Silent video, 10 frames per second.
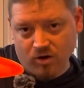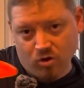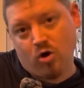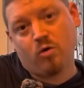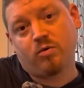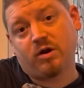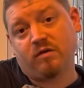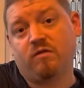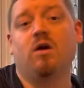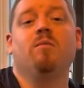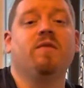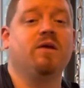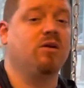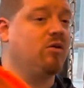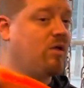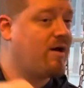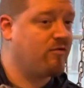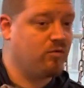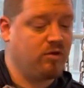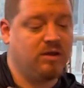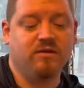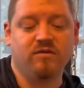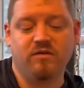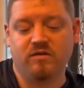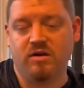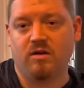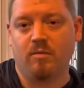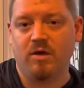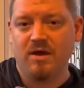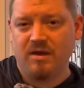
It'll go pretty far, but then it'll have a really consistent dump.